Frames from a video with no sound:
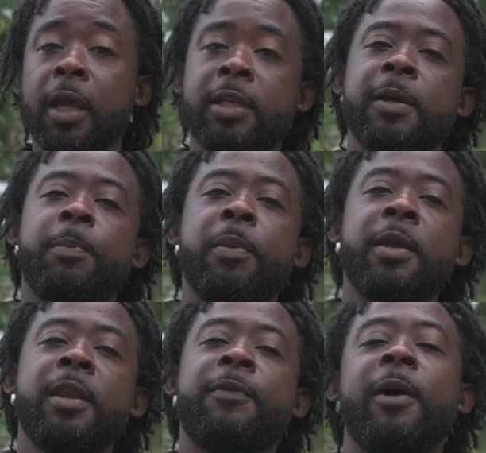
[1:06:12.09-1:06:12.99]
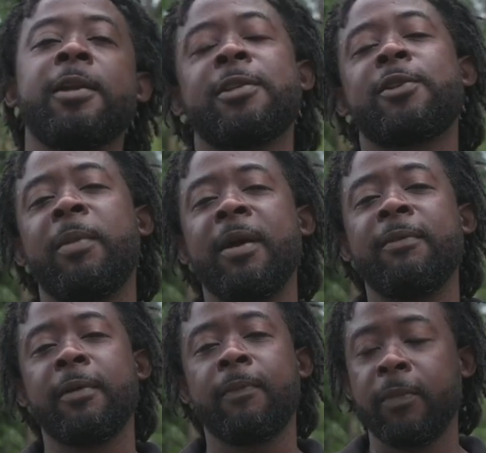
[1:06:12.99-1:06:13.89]
It simply mean if you are listening to
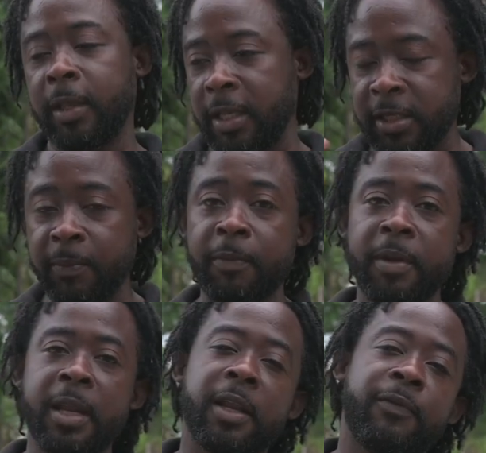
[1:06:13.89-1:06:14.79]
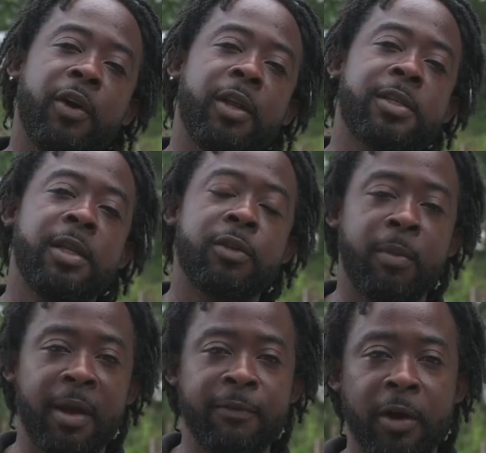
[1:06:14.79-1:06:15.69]
my, it simply mean that if you are listening
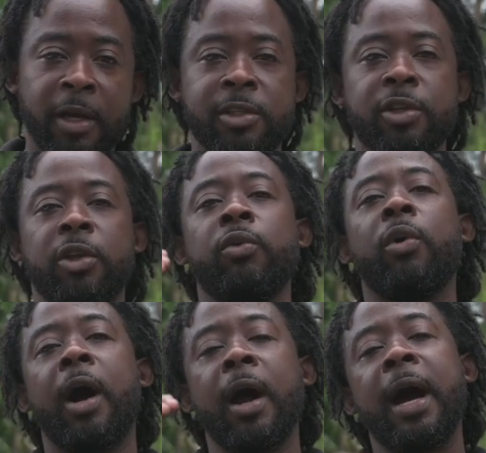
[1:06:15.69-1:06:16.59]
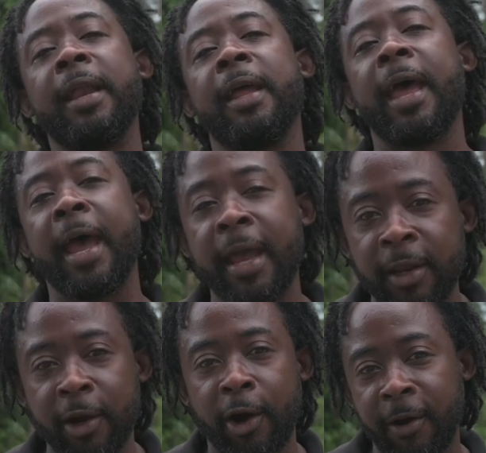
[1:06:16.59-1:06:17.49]
to my voice, you are at the
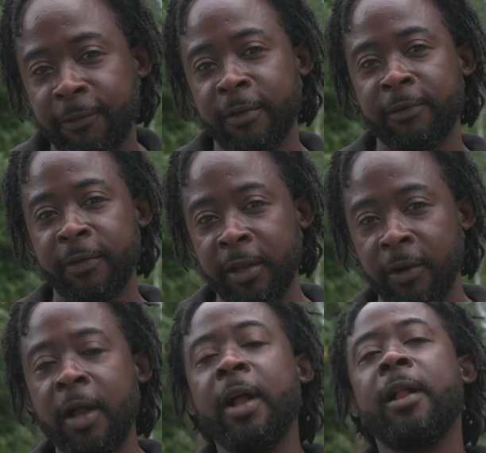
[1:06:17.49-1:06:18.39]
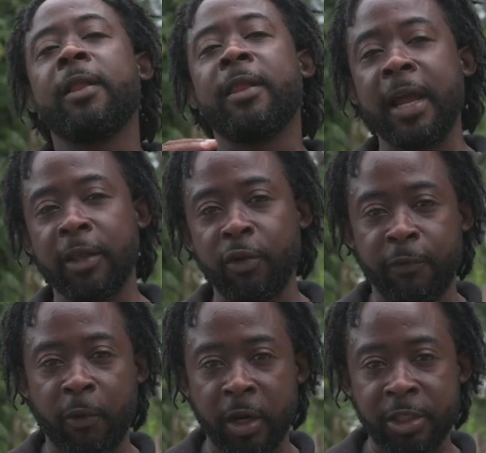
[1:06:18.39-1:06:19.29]
end of the video. Thank you
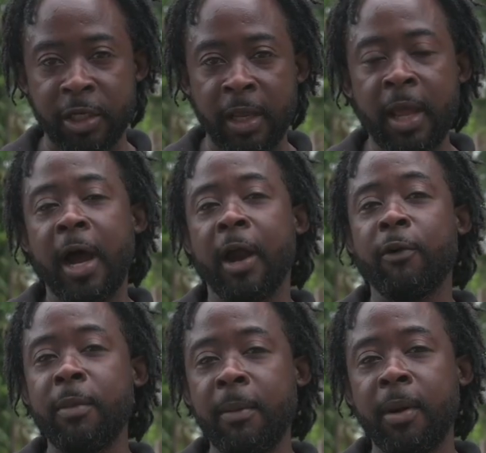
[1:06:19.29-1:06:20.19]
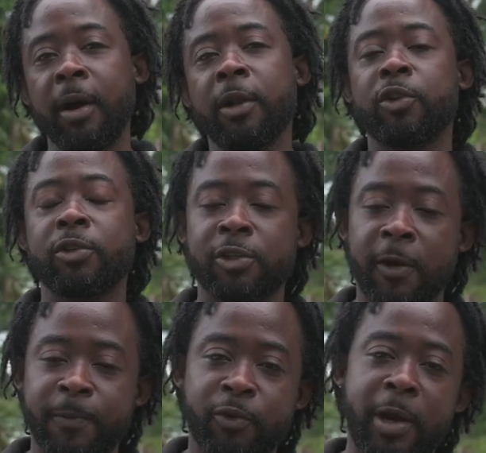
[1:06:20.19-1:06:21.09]
for watching. And remember to
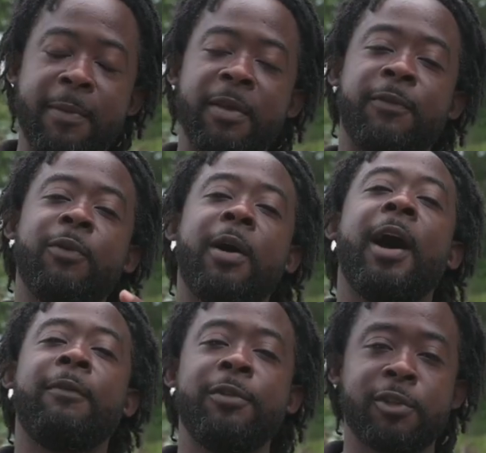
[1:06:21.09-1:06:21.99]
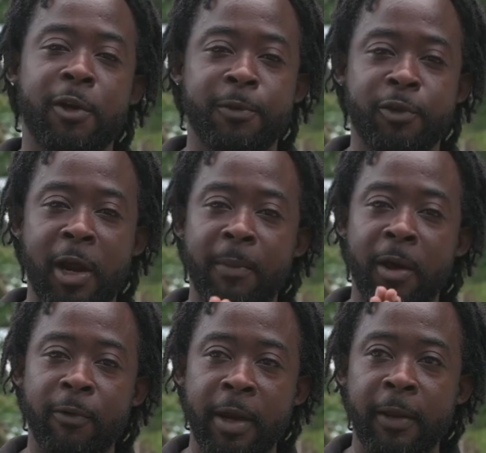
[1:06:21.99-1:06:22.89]
subscribe if you haven't subscribed
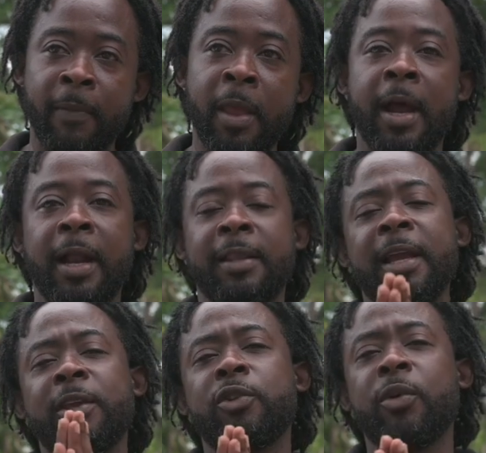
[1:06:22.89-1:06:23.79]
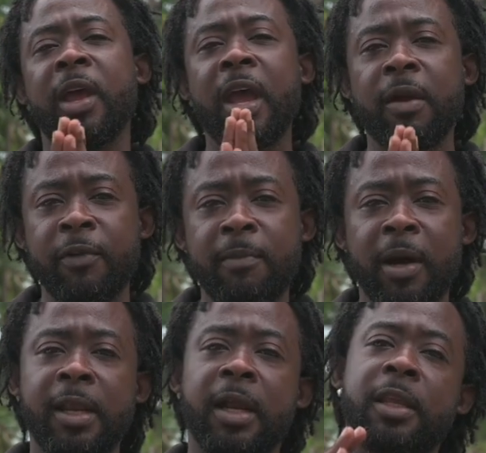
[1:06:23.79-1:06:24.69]
already. And thank you to
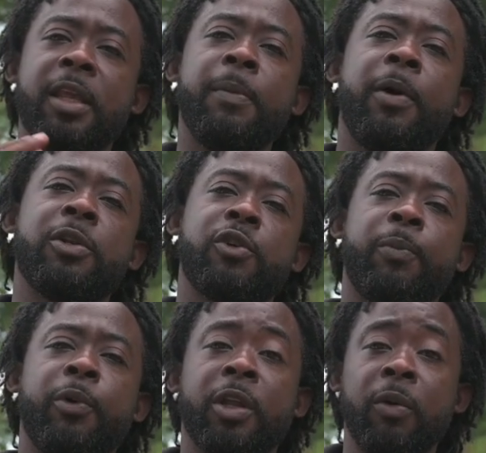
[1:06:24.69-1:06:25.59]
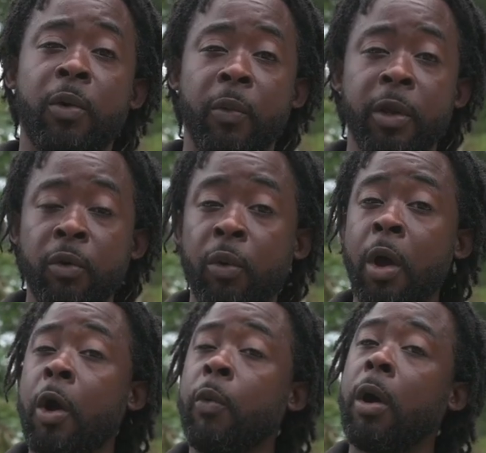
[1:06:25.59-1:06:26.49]
everybody that keep on supporting what we do.
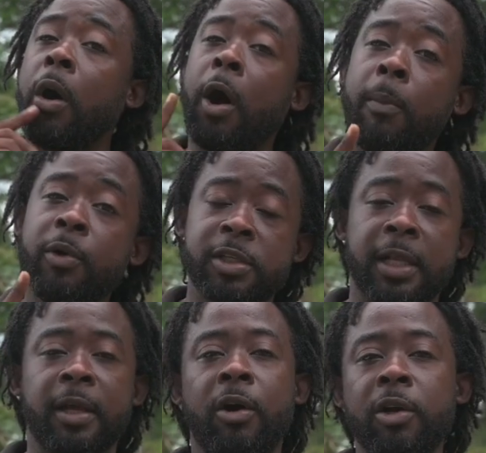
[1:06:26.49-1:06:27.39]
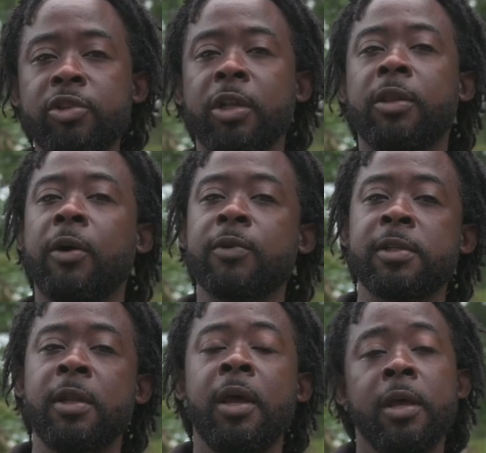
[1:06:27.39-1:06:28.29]
We're almost at
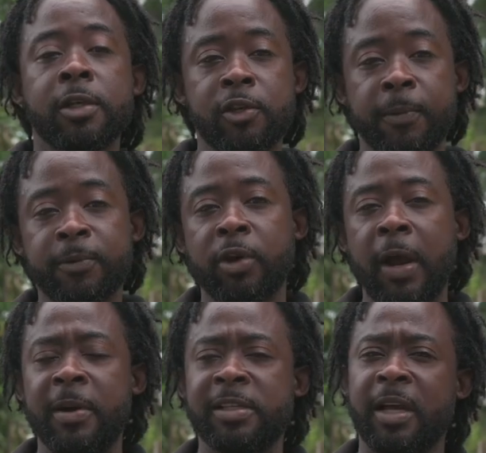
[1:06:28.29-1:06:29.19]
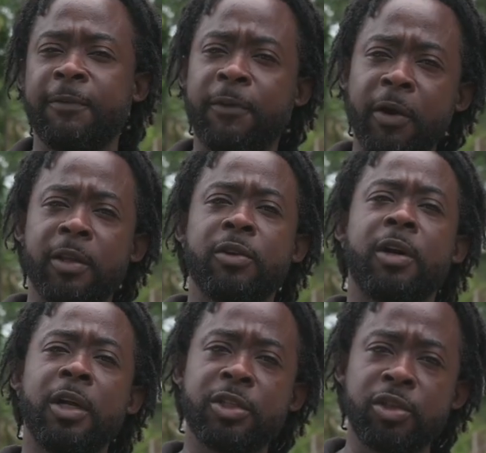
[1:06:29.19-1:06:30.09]
100,000 subscribers. And for it to
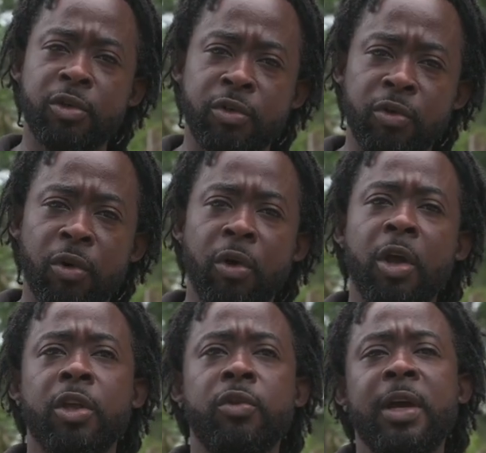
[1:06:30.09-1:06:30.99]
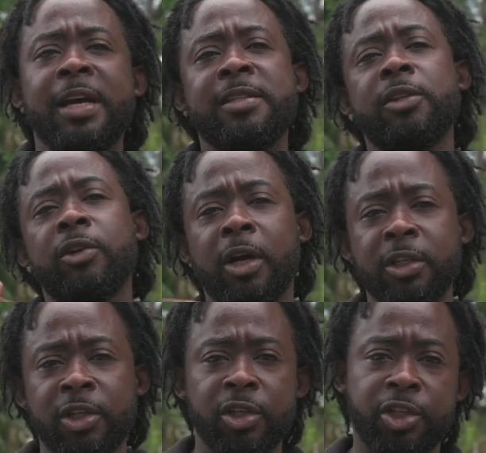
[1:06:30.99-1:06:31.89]
continue to grow, you guys need to
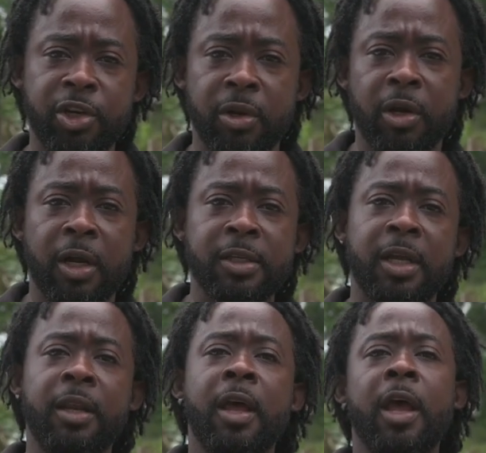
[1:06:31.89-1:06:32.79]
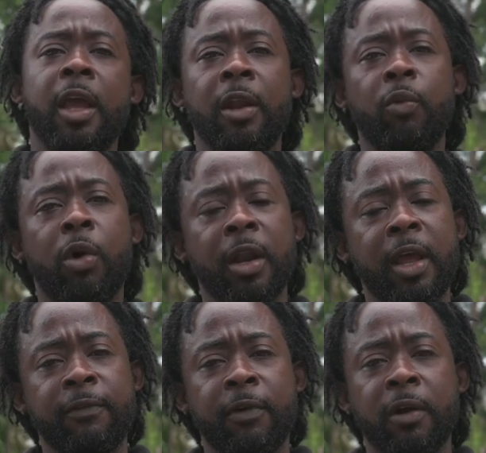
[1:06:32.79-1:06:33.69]
continue to share the content in
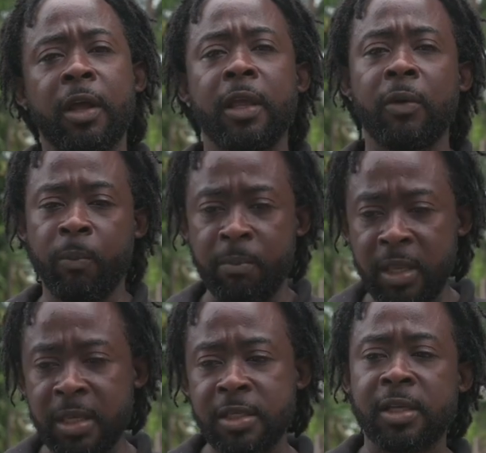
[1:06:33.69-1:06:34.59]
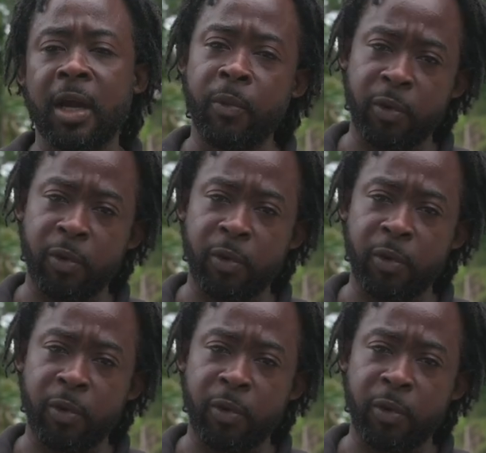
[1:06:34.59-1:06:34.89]
whatever means